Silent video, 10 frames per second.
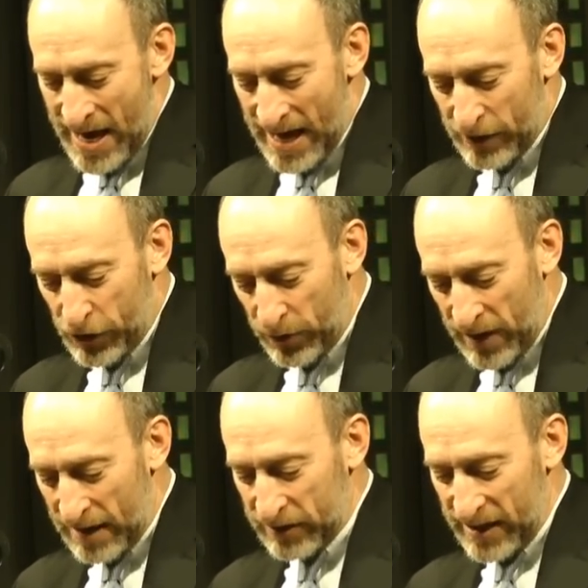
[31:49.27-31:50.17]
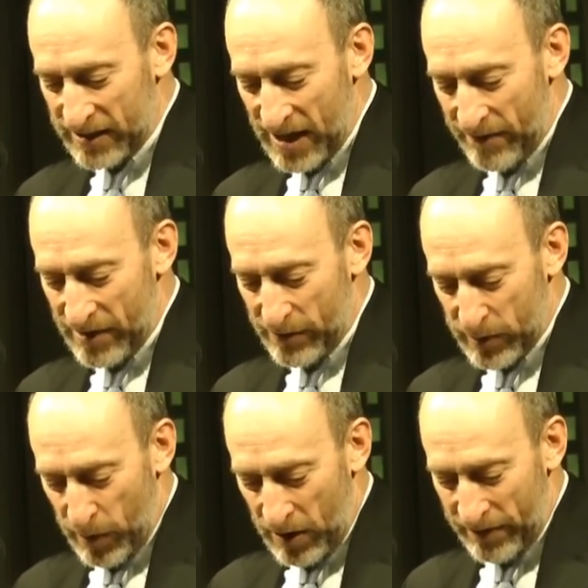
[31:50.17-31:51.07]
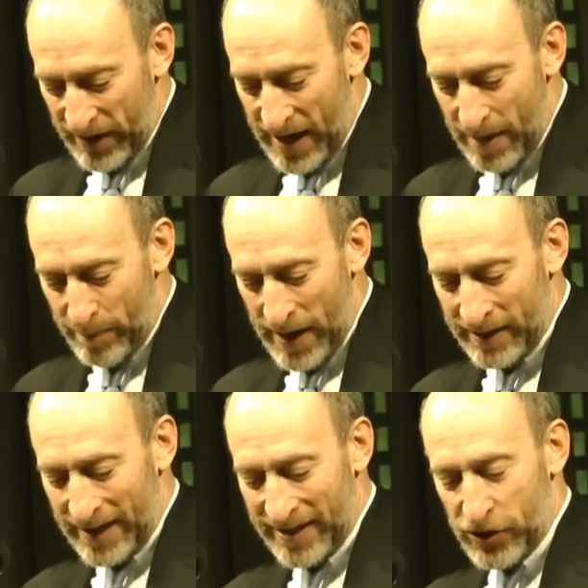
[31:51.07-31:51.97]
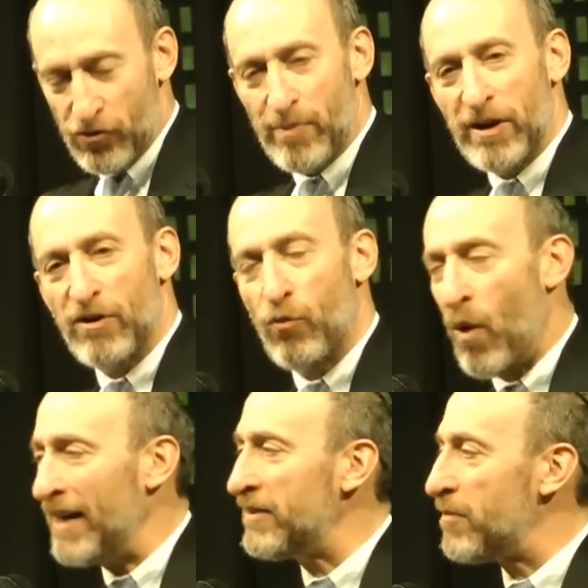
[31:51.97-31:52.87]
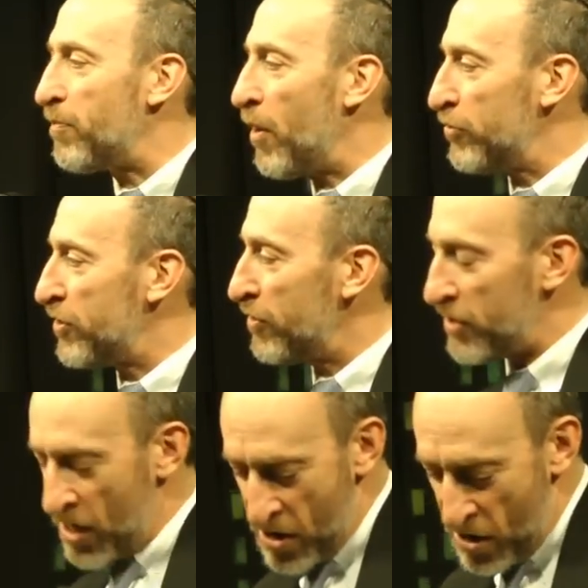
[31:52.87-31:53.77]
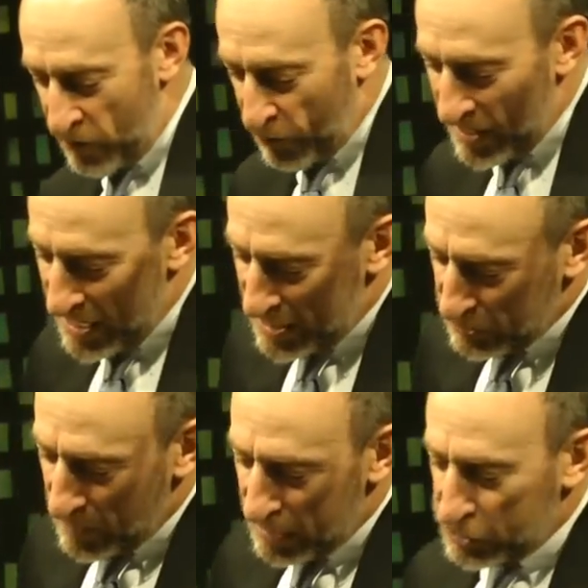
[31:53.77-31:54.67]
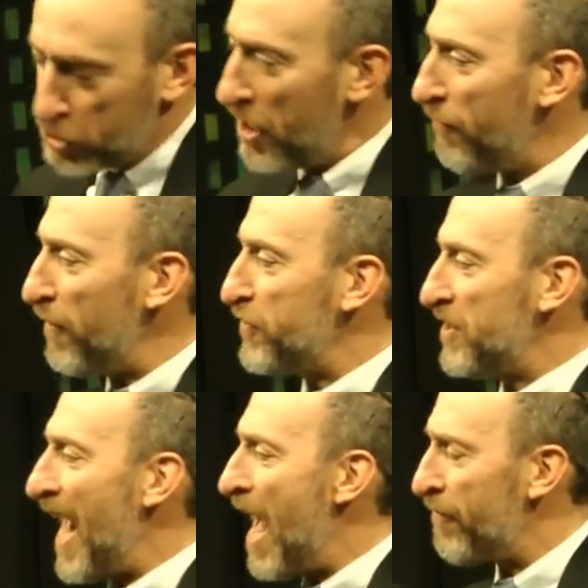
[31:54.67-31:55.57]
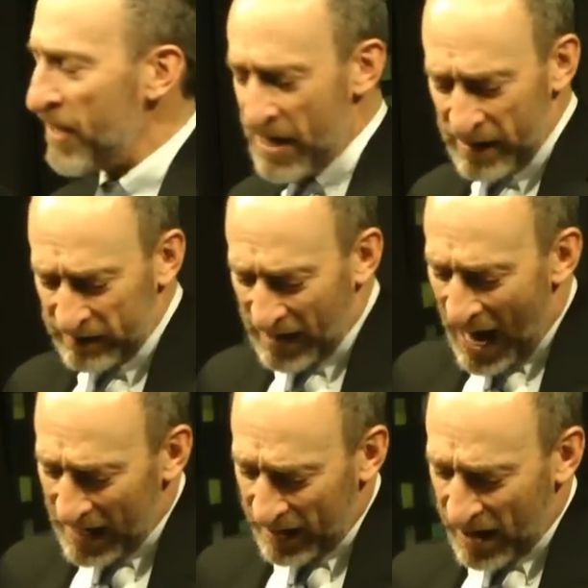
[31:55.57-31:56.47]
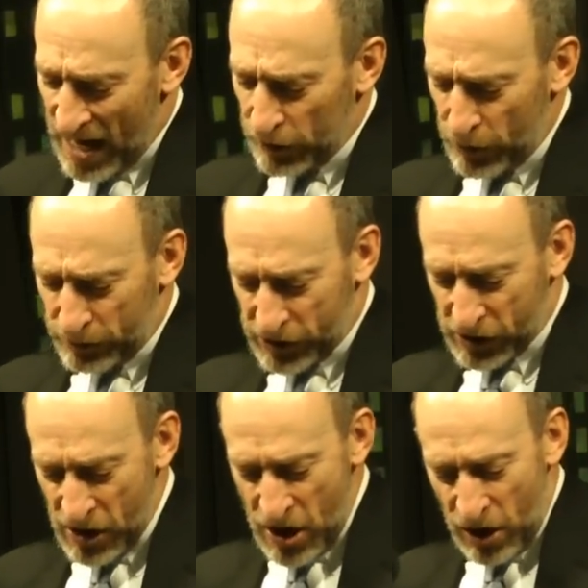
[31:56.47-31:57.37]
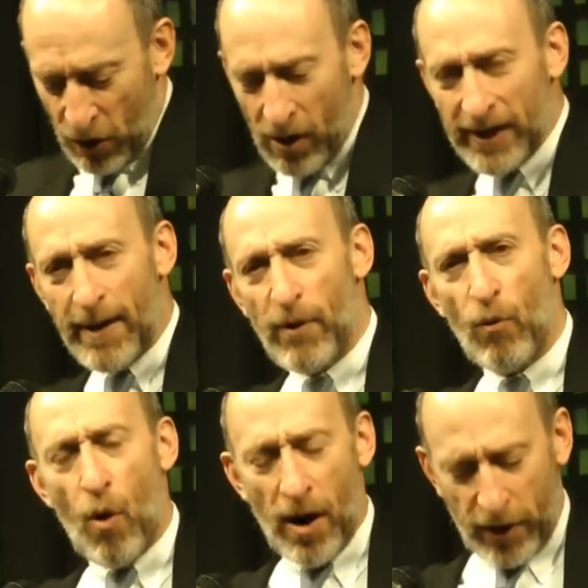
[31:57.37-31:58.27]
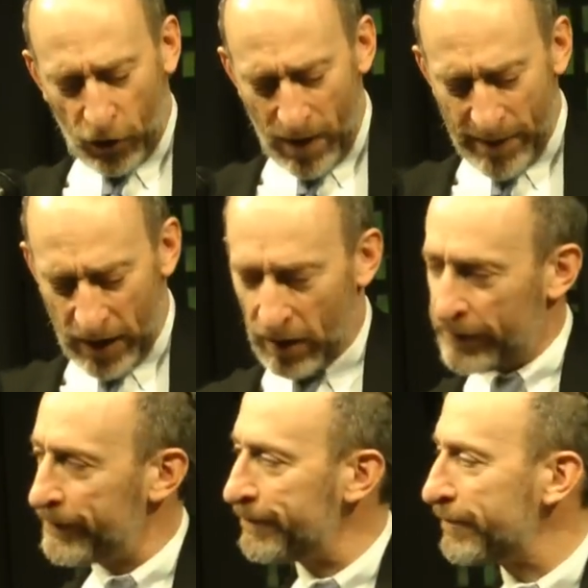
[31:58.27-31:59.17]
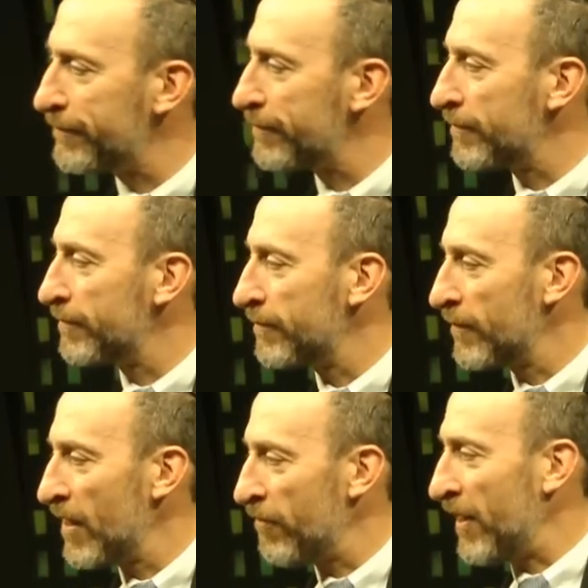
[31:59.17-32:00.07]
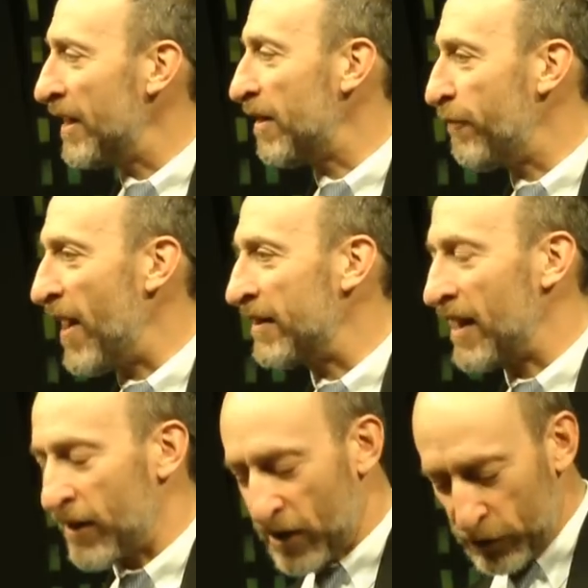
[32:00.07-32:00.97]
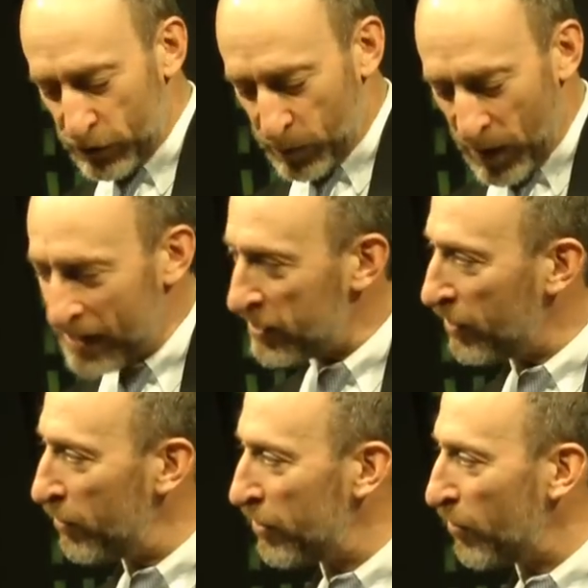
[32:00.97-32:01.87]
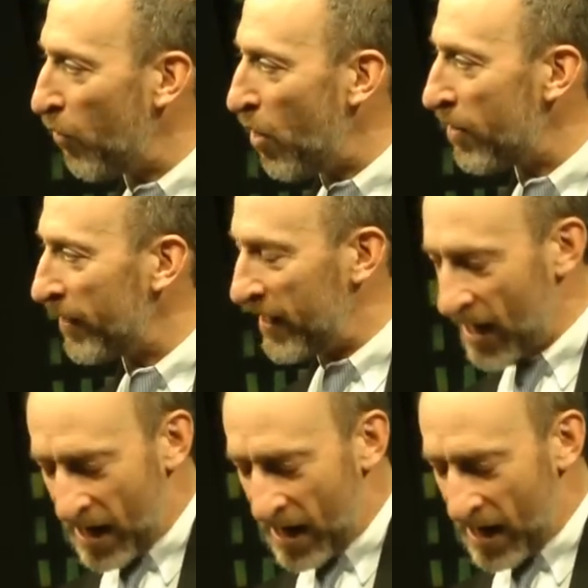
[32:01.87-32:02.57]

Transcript: In 2007, he was part of a campaign that distributed wanted posters for Israel's chief of staff, Dan Chalutz, calling him a war criminal. Forget the fact that Chalutz prosecuted the war